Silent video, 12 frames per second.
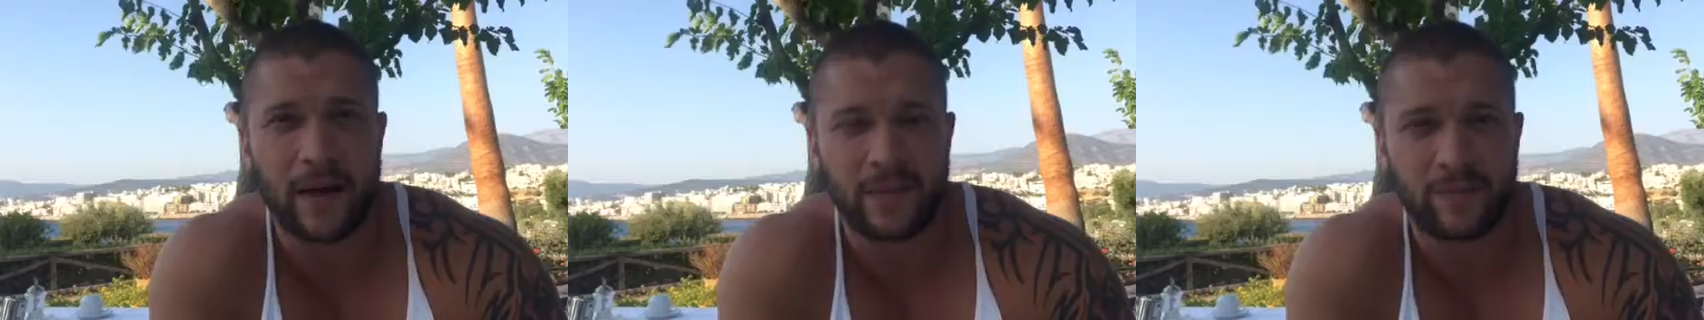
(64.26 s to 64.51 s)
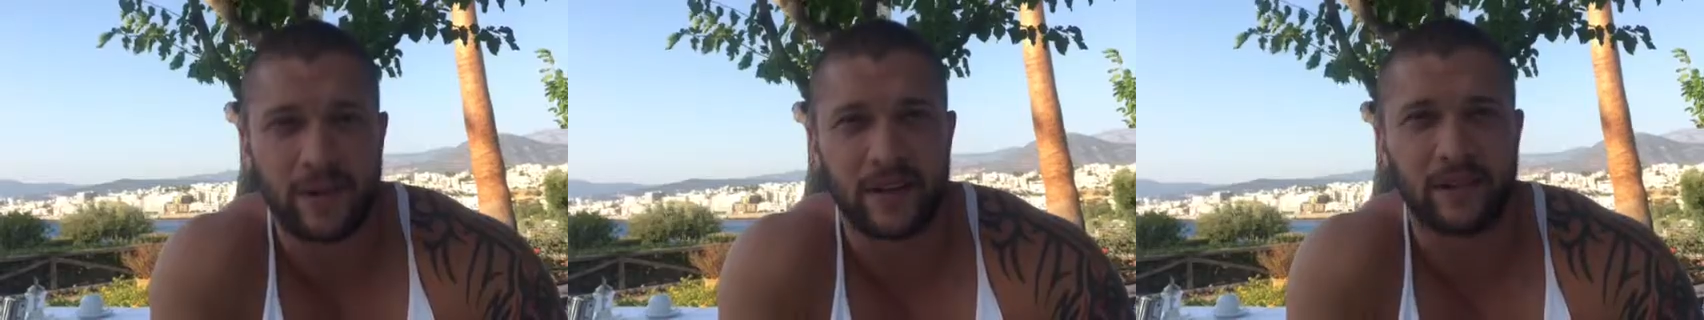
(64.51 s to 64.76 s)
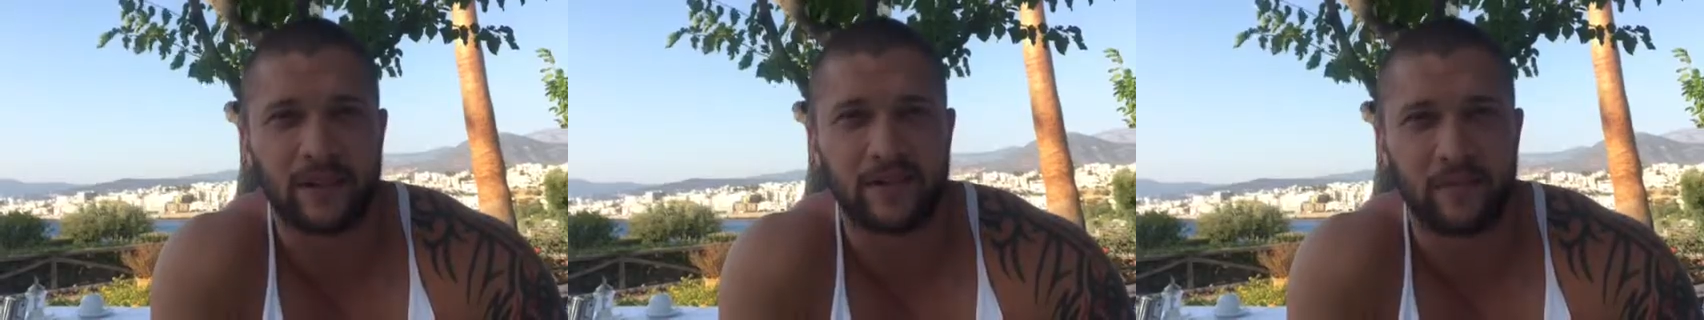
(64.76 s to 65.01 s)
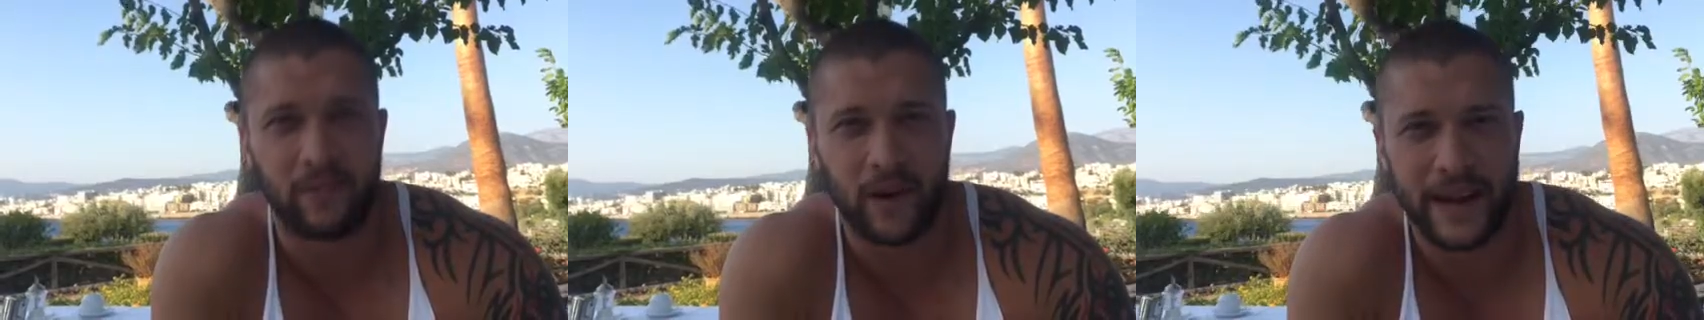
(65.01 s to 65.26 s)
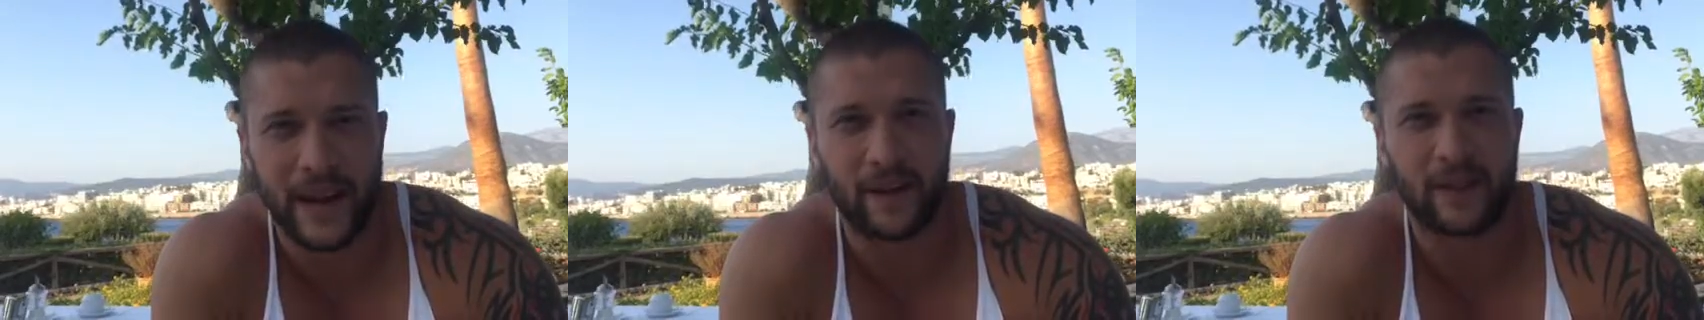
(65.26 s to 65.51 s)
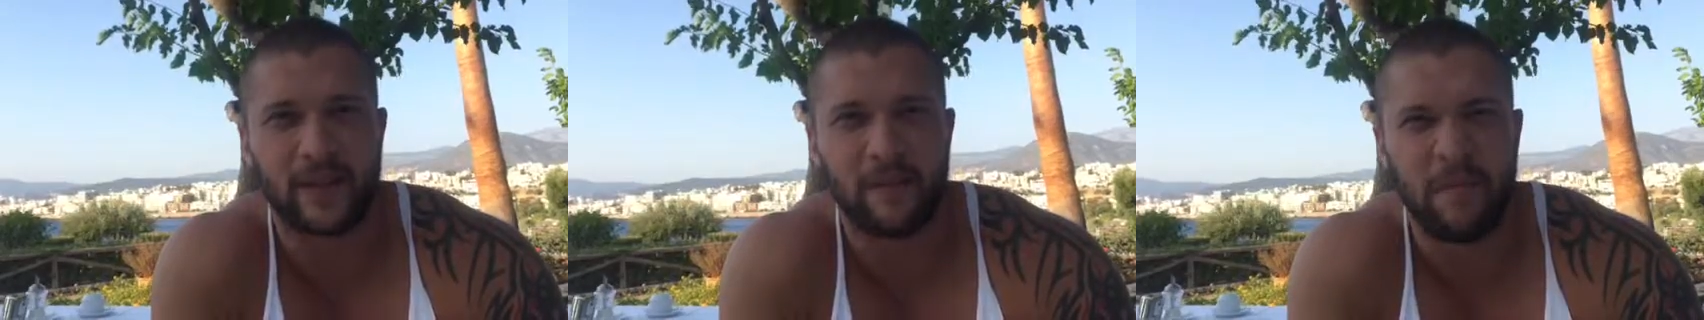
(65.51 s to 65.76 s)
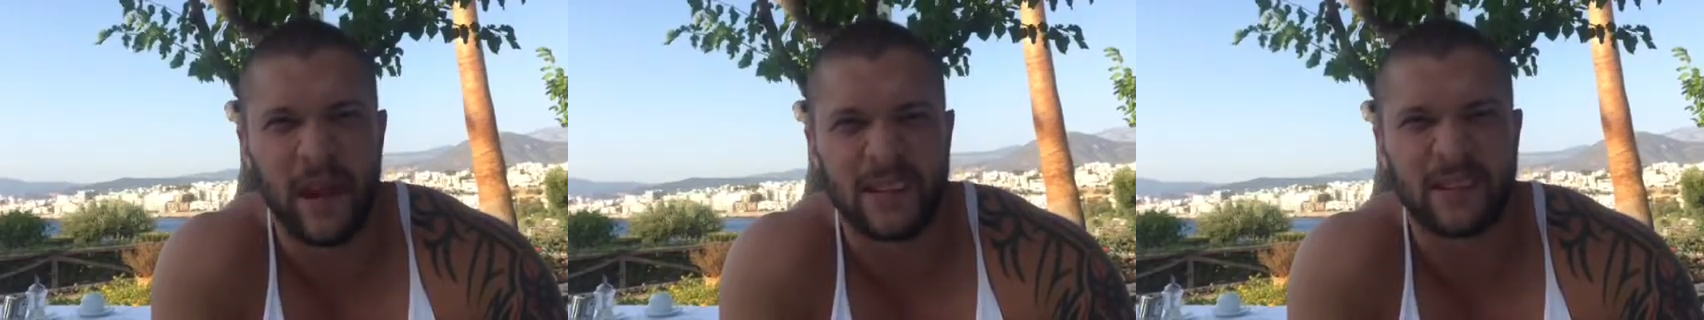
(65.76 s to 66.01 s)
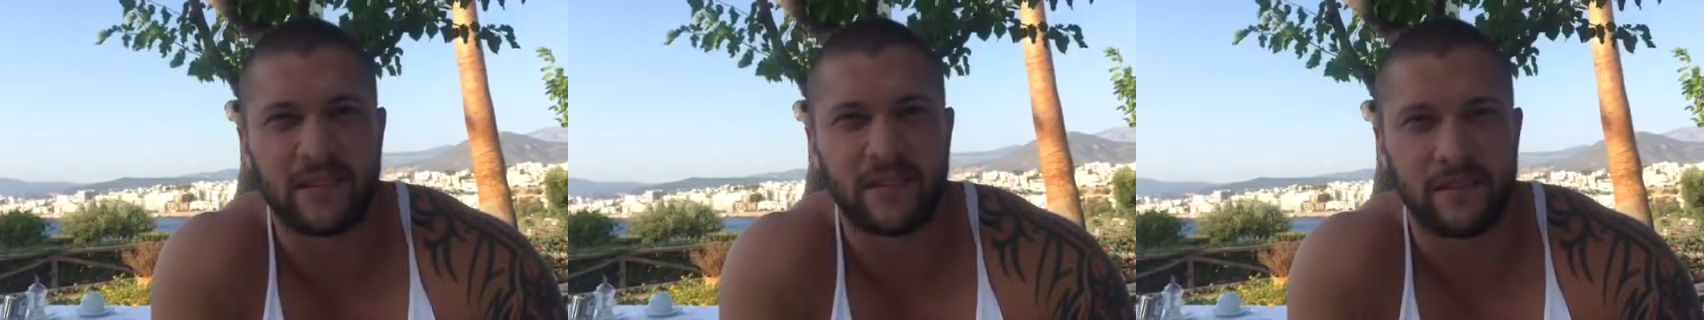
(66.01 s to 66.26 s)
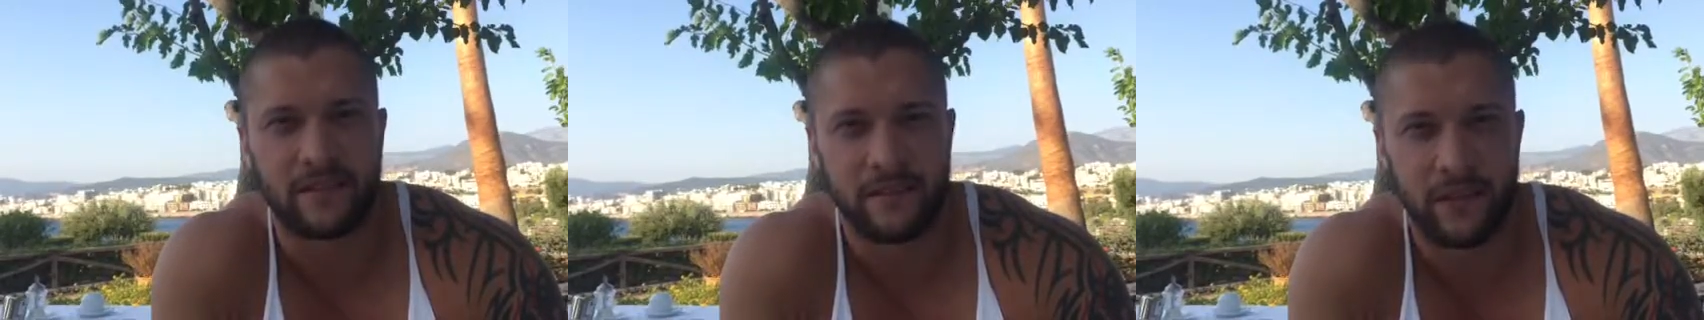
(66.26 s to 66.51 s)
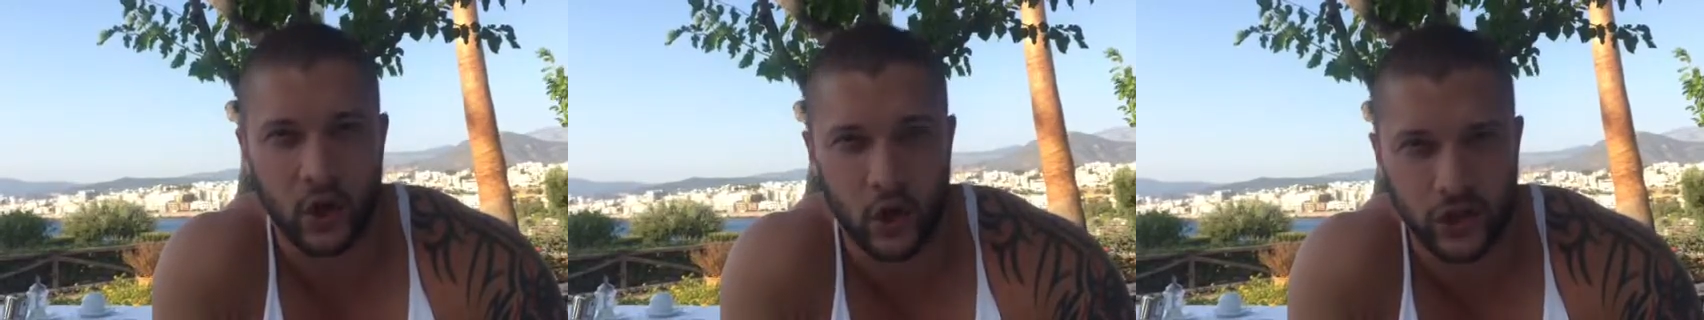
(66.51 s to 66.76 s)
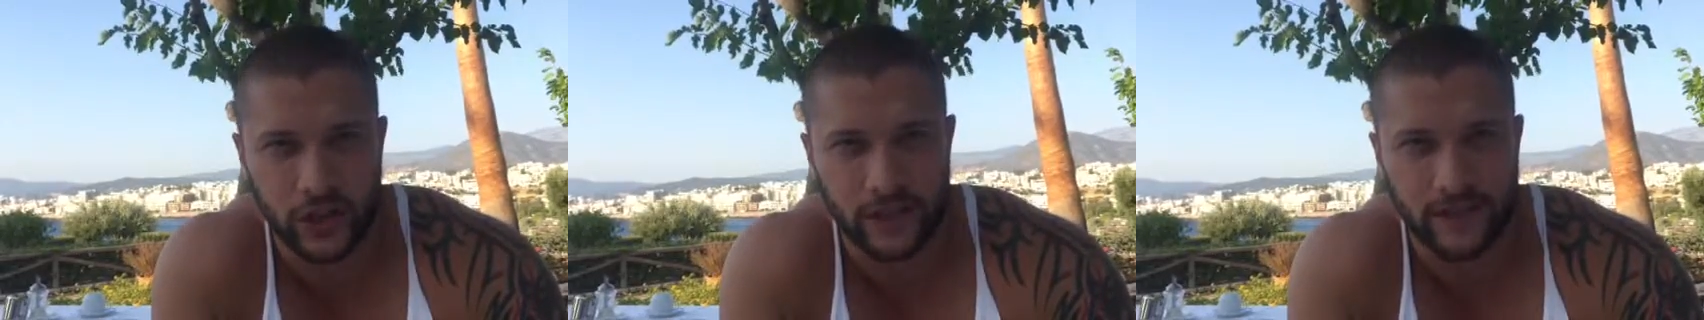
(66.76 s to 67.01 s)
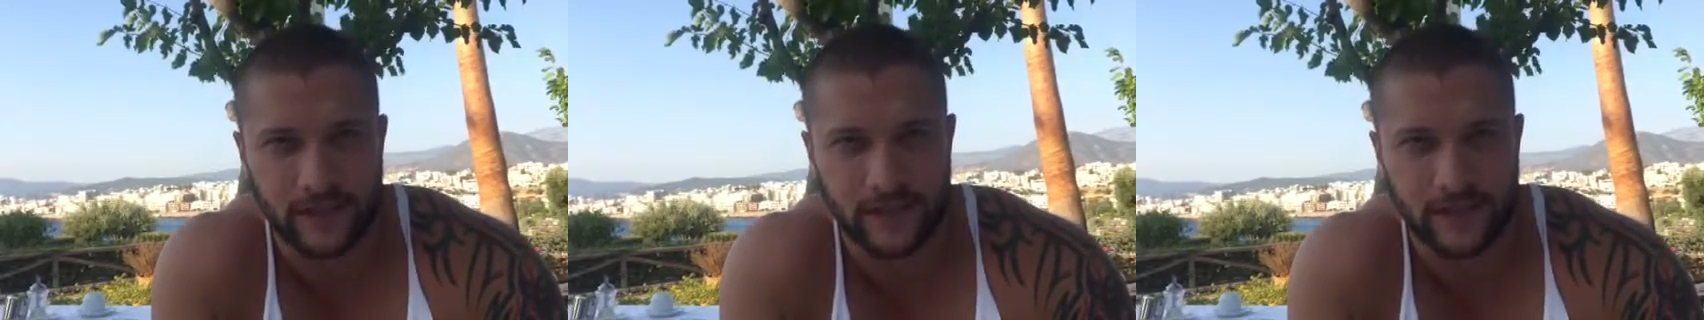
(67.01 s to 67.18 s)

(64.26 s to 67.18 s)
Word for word: has been to bring out the best version